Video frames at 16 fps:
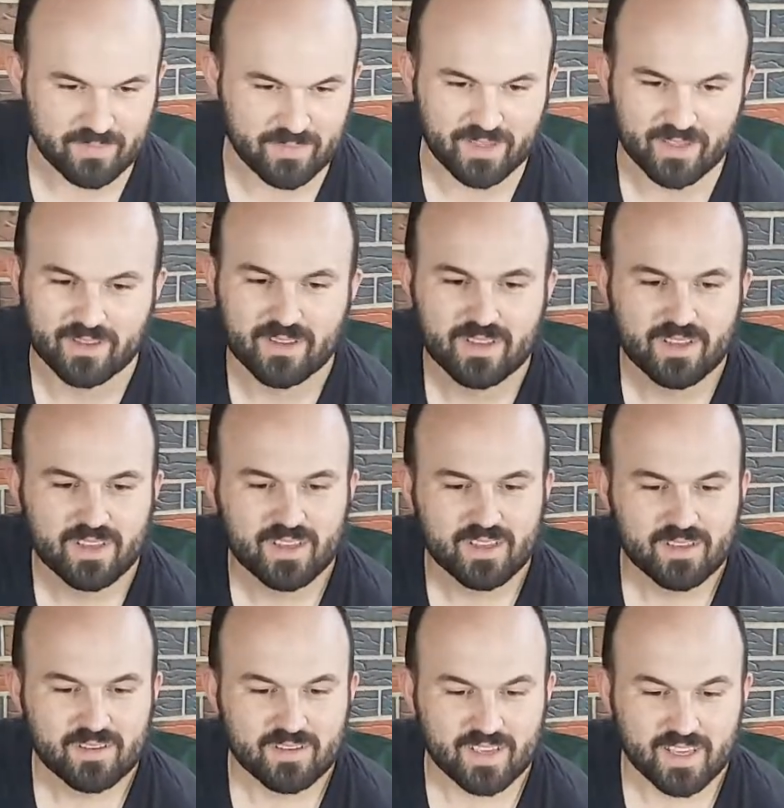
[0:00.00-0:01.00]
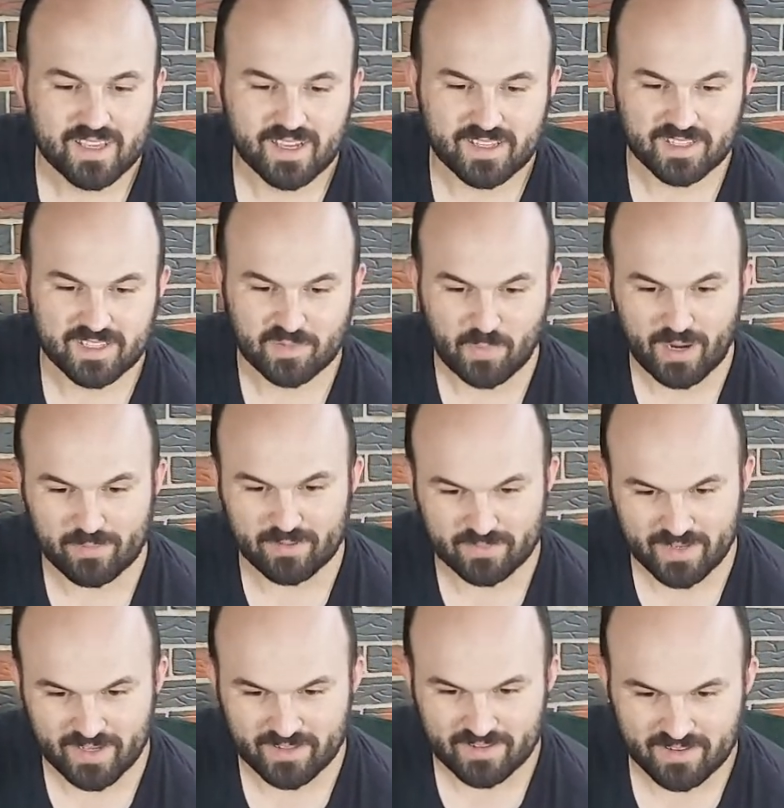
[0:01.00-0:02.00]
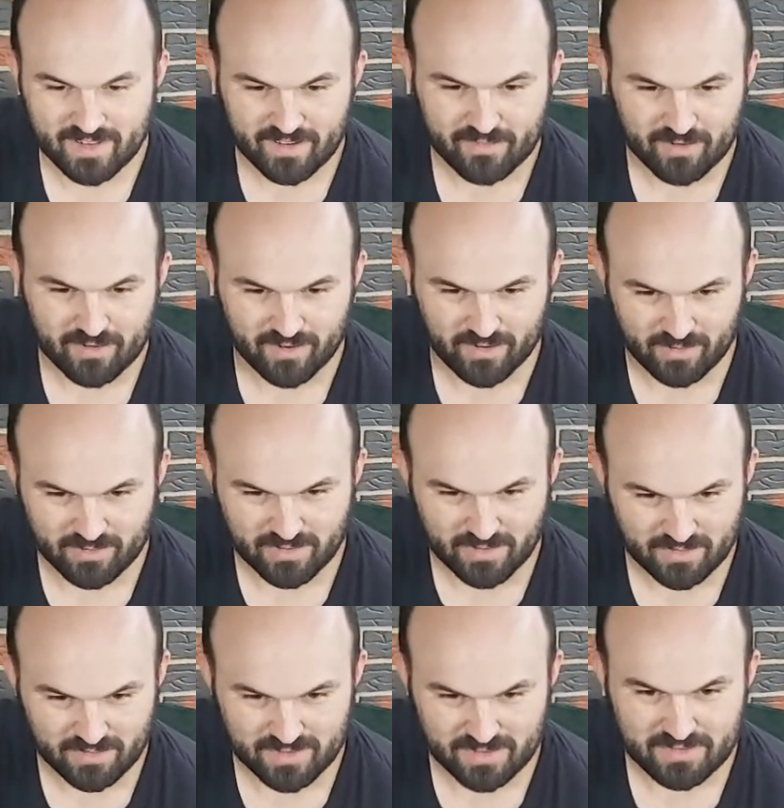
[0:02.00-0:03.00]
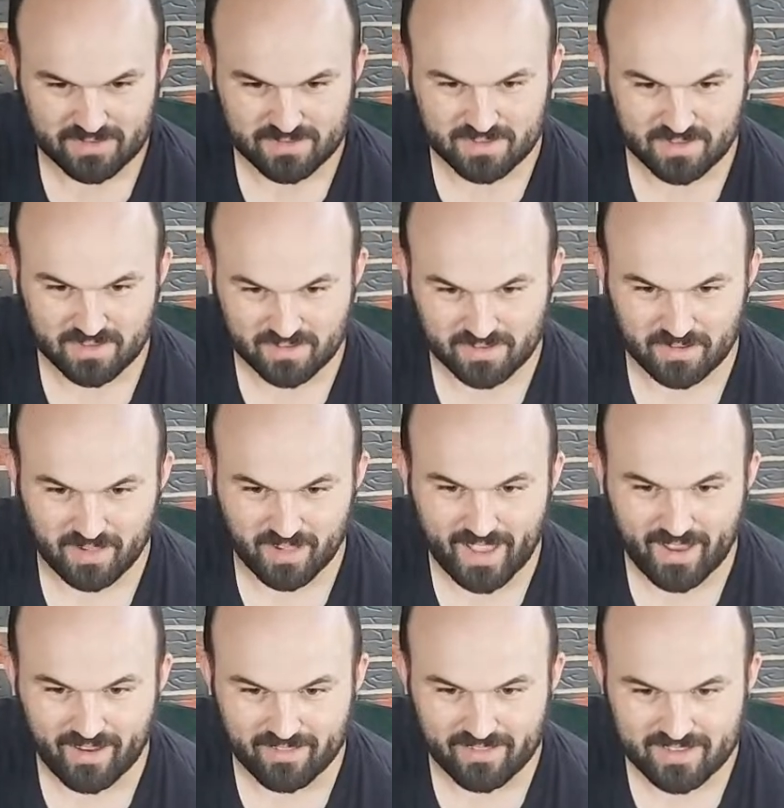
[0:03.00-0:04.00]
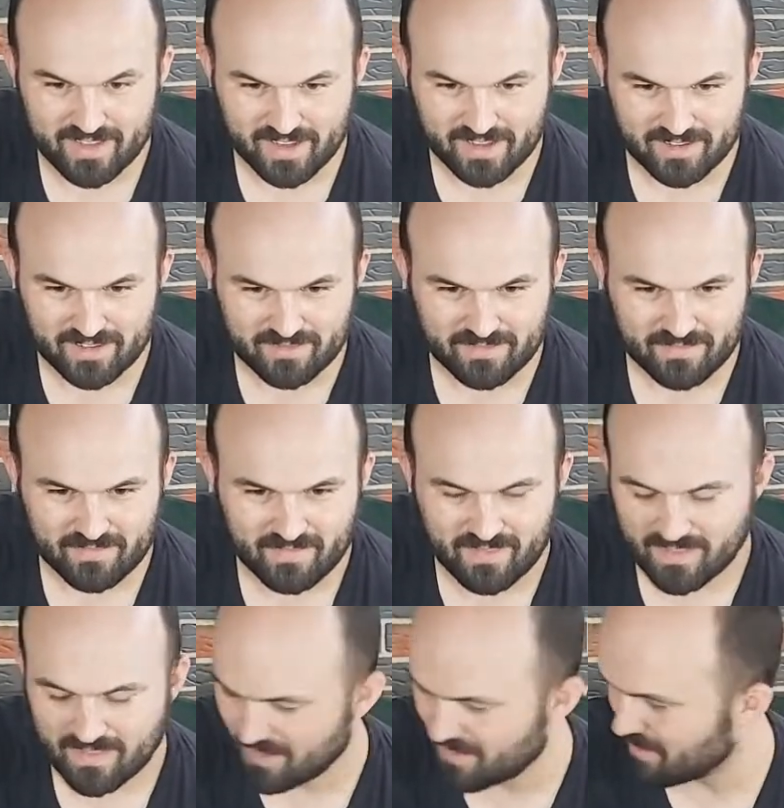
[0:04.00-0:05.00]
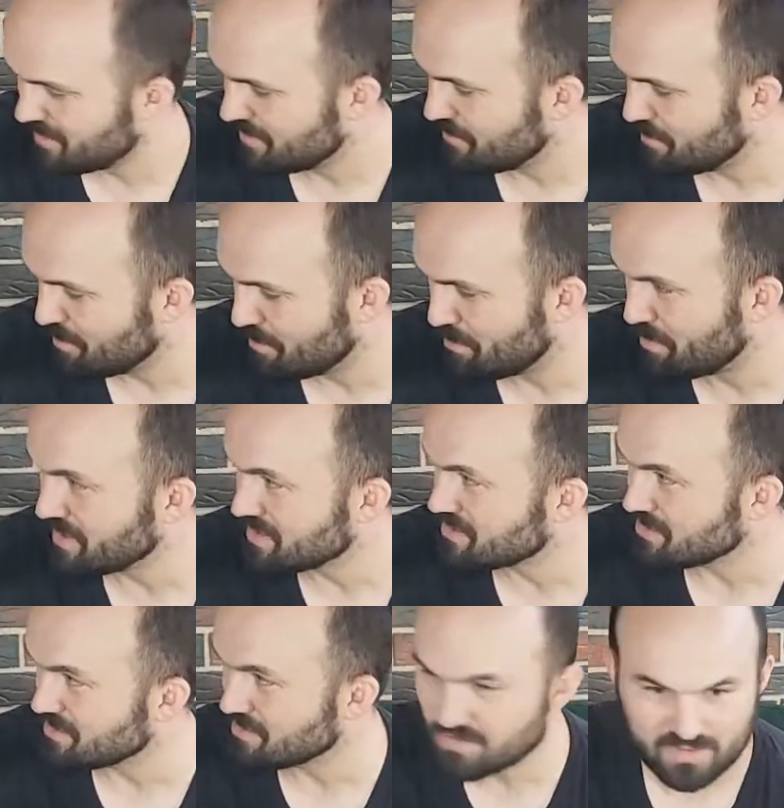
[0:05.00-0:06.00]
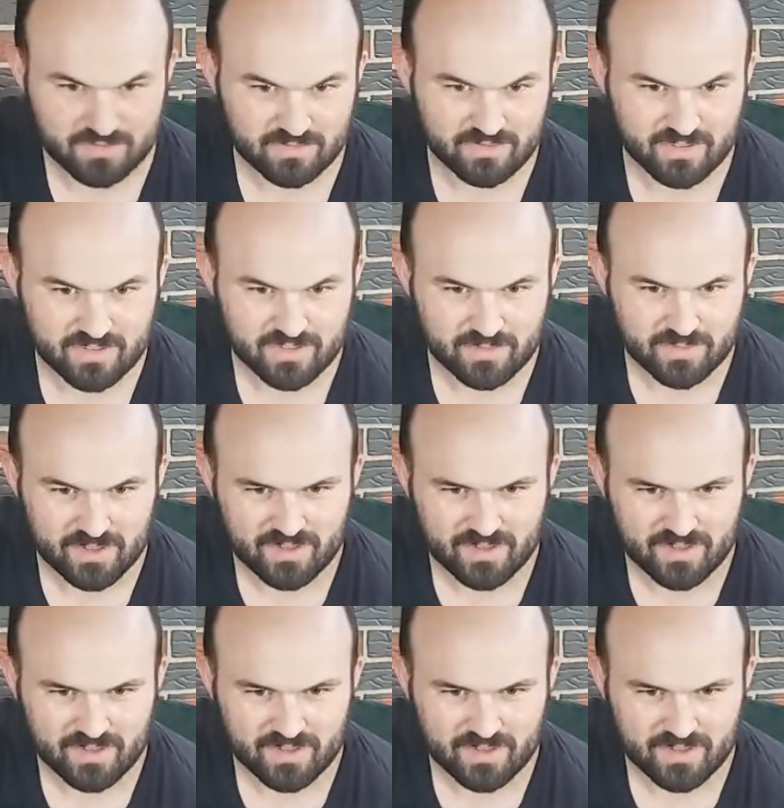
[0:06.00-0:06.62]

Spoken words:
me. Caden got these poppers, man. They're like for adult use, and it's suckers are loud. There's like a pistol shooting or something.